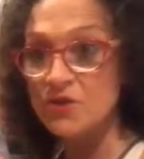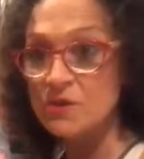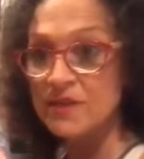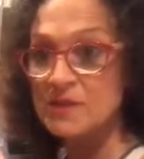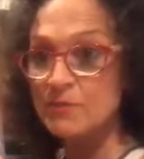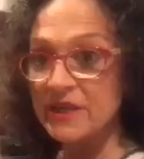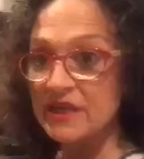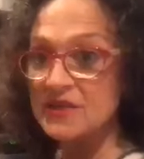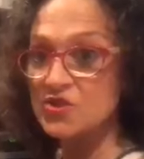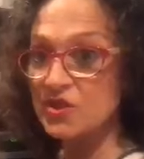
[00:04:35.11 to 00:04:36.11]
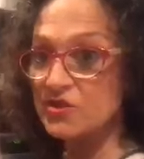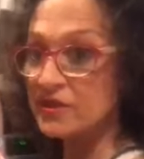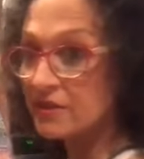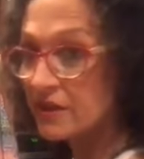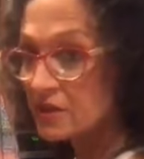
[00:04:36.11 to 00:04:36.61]
who's a big spinning instructor
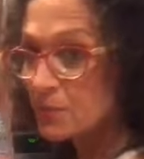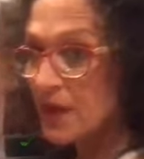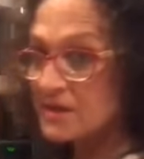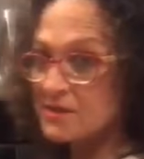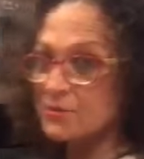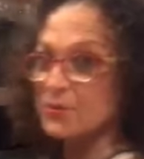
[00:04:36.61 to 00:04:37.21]
there in El Paso.